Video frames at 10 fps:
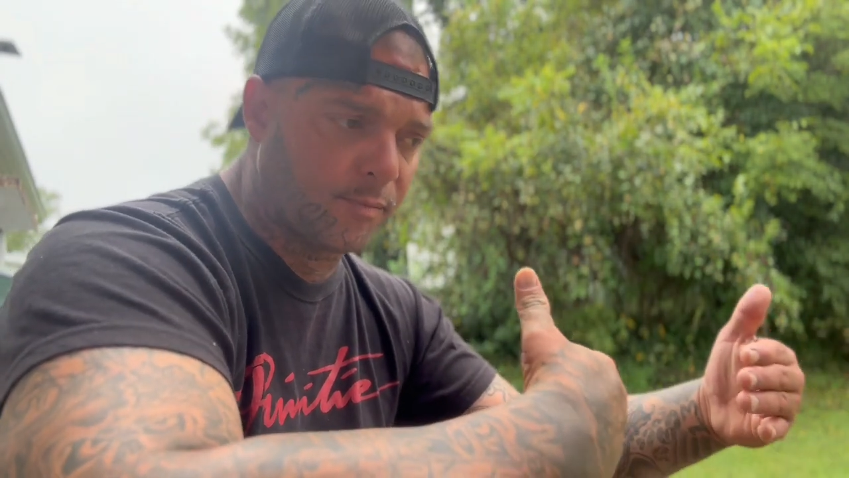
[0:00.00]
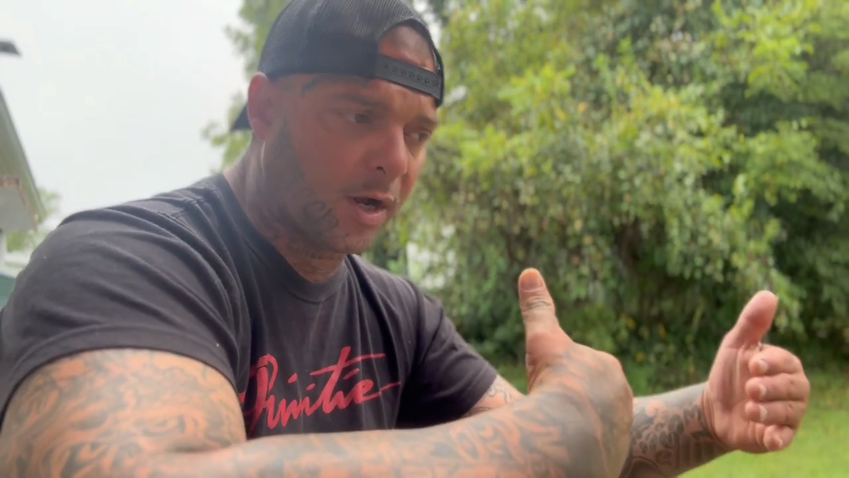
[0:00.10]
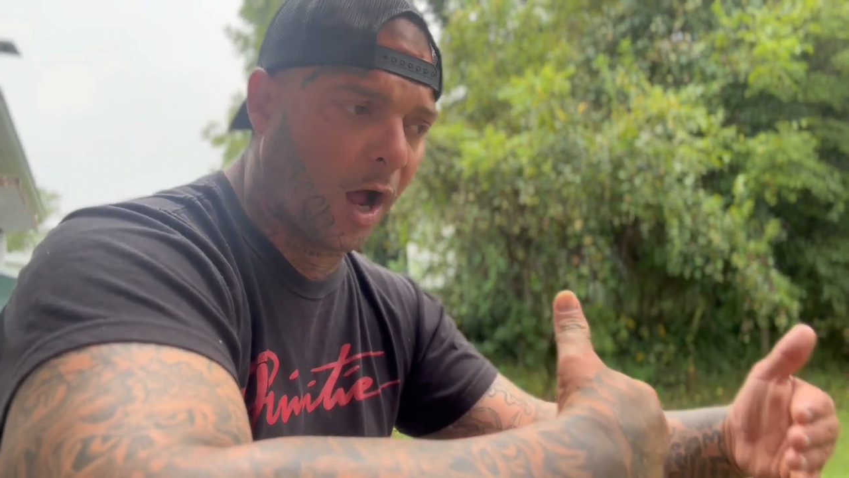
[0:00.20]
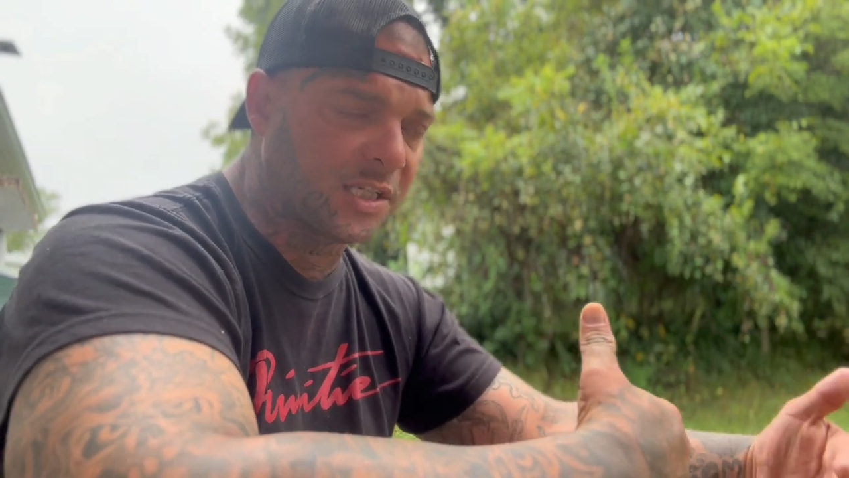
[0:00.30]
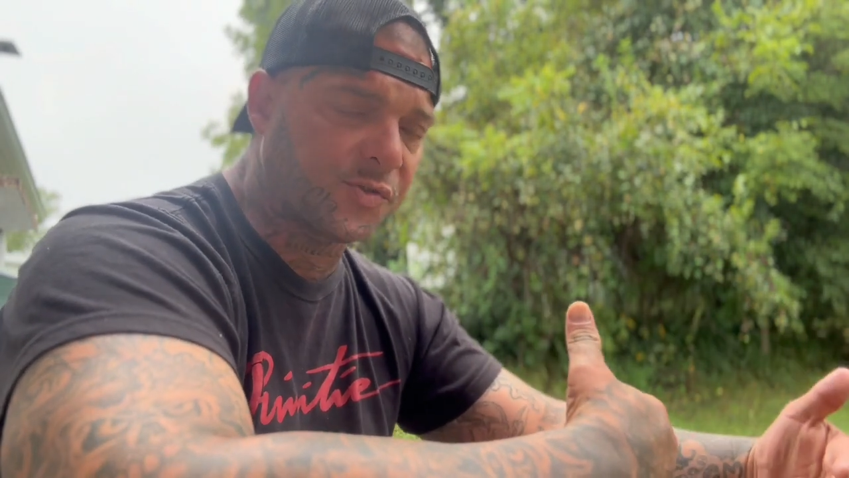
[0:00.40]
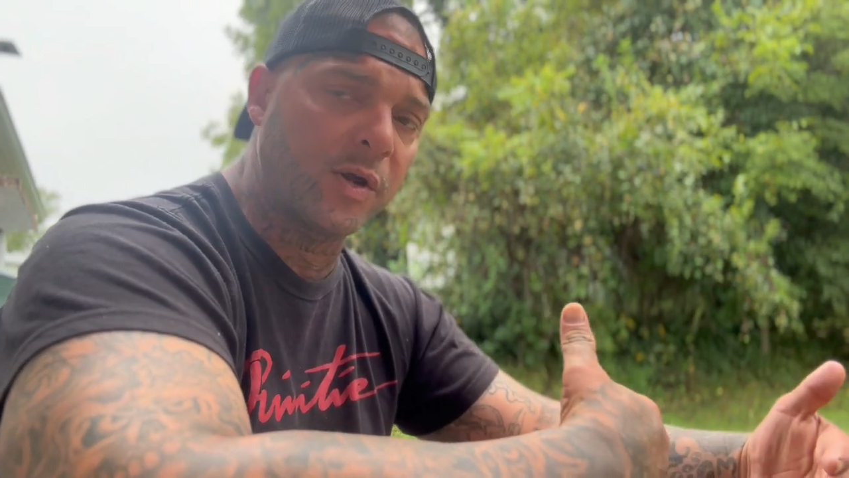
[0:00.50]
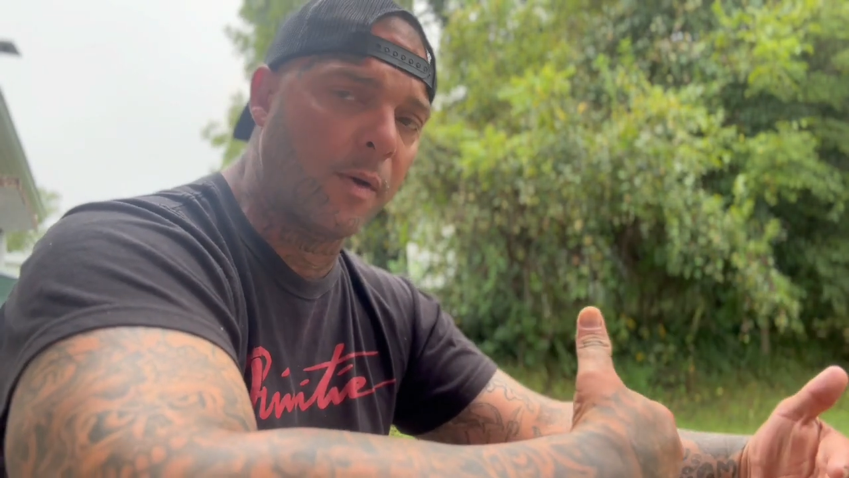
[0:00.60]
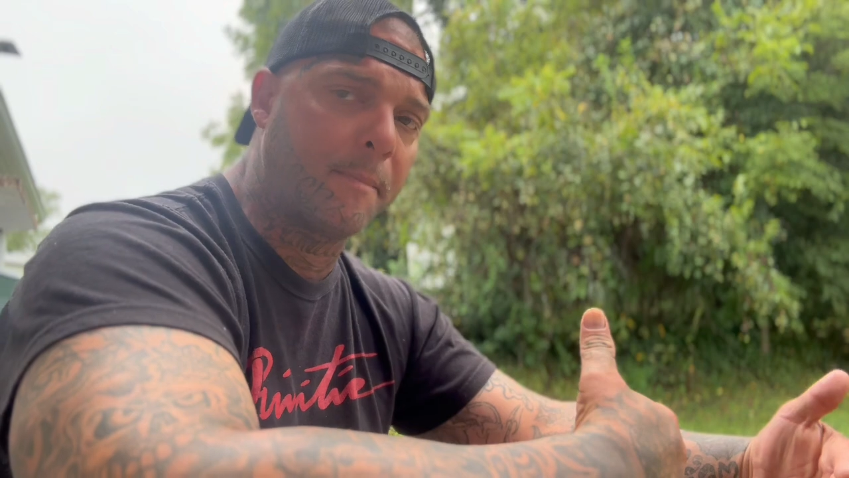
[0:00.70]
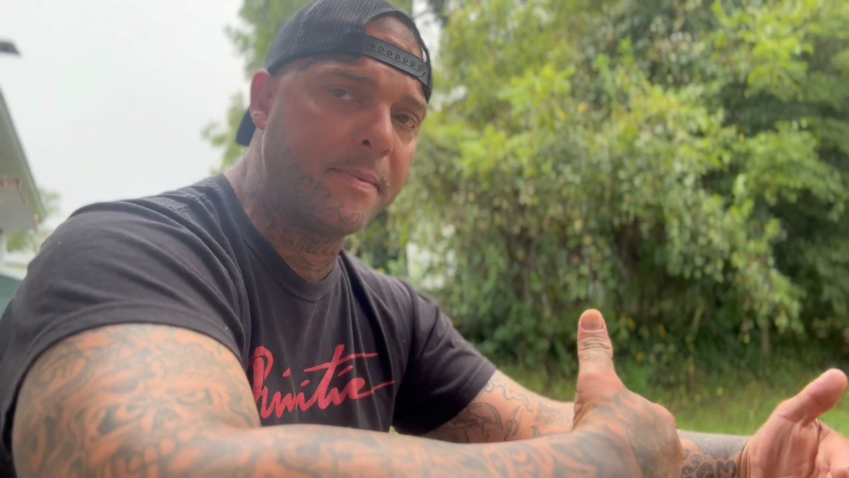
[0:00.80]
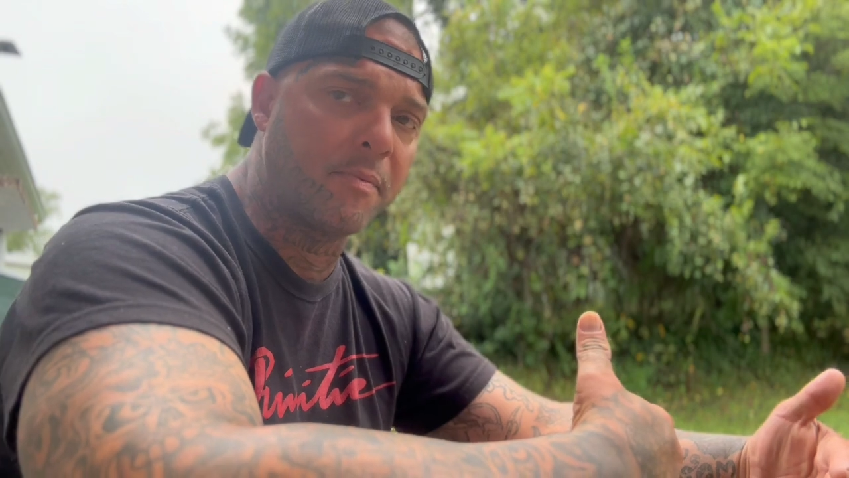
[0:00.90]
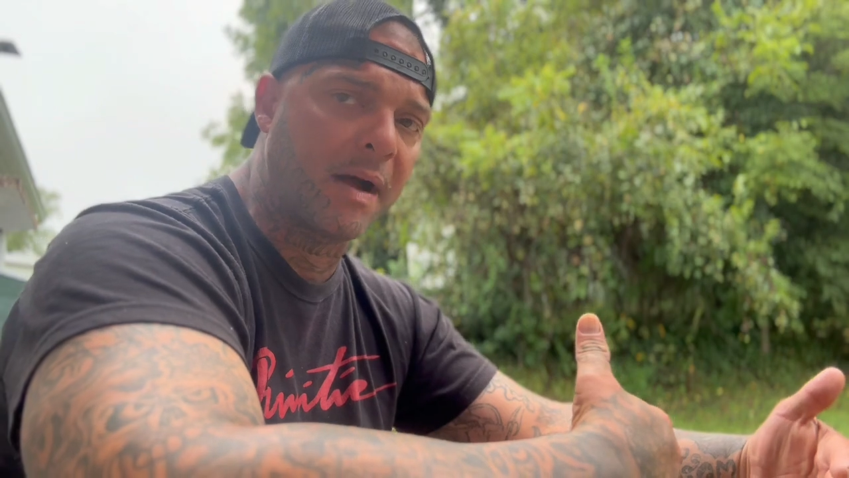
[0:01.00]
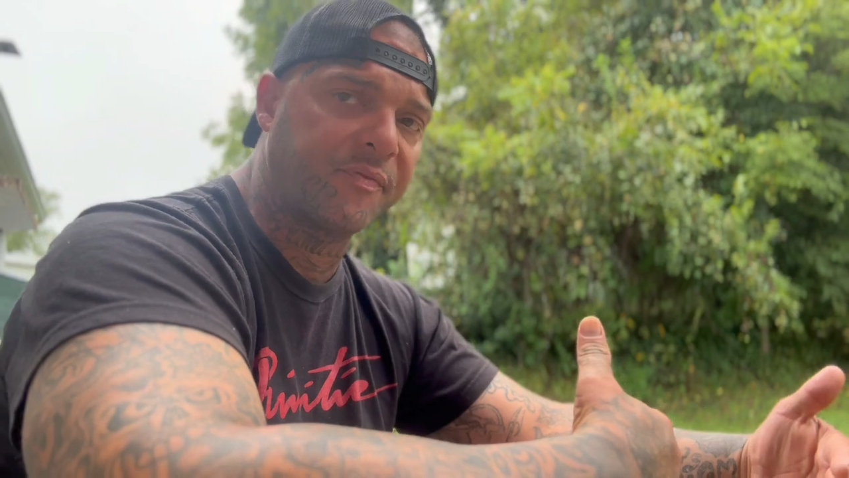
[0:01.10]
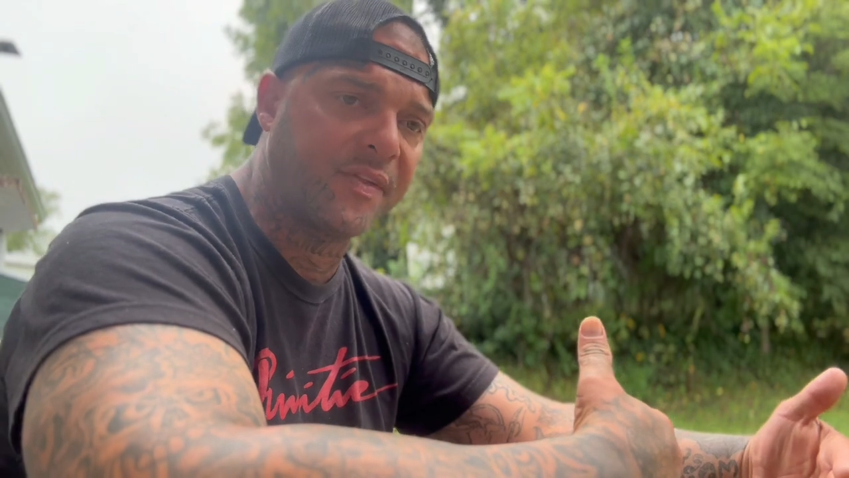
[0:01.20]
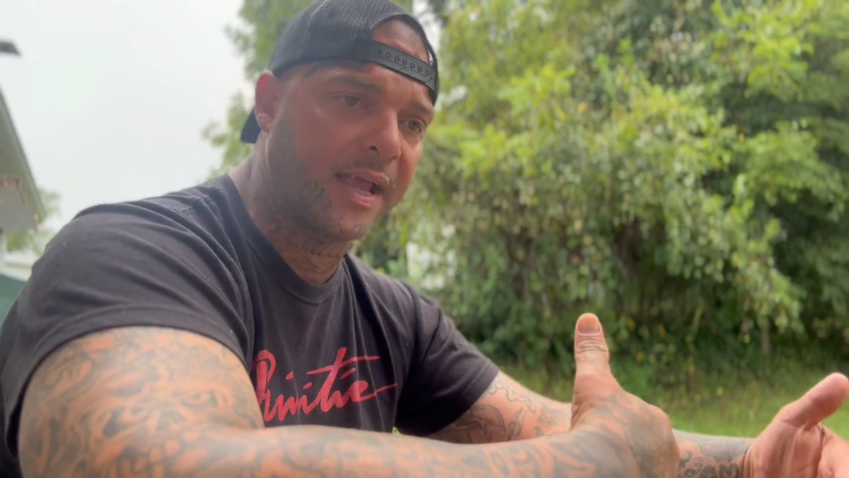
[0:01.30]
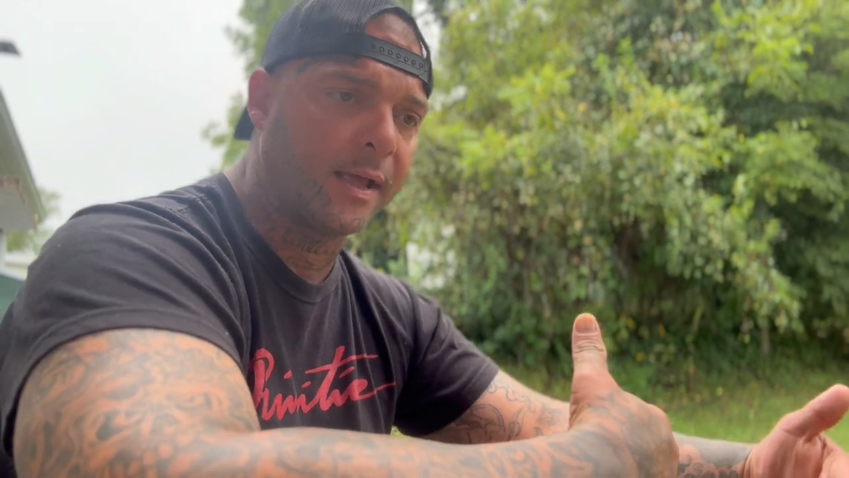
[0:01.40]
Contrary to what people
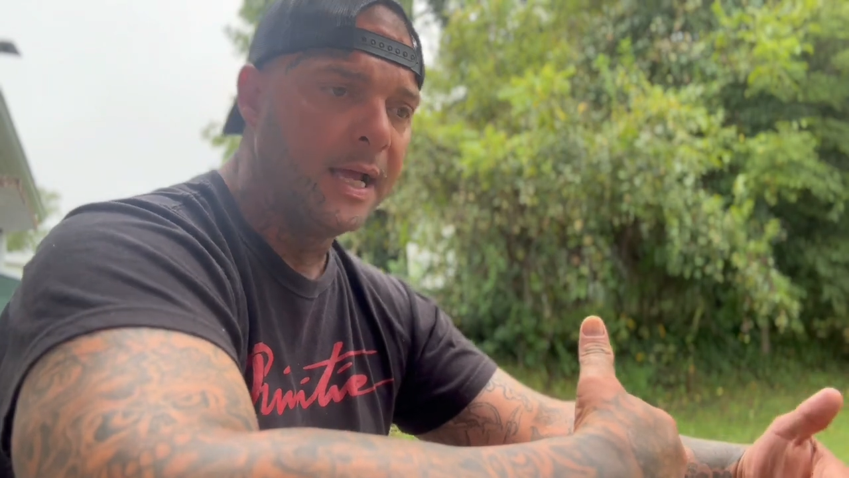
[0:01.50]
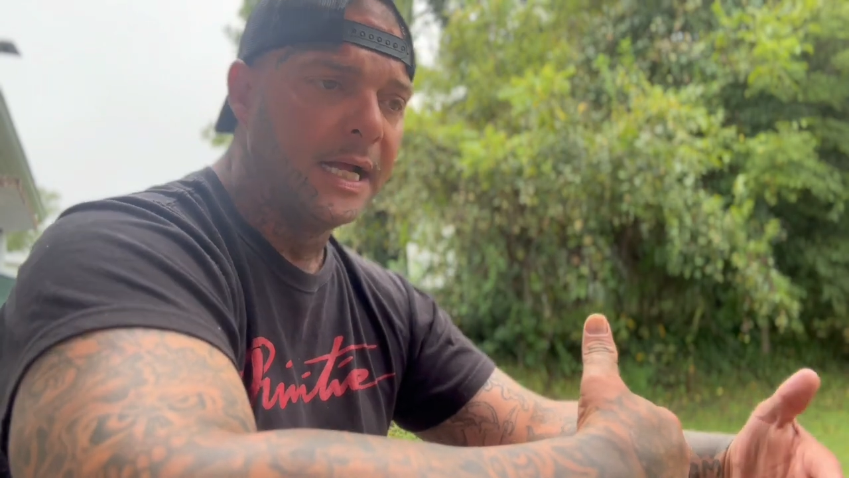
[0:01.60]
might think,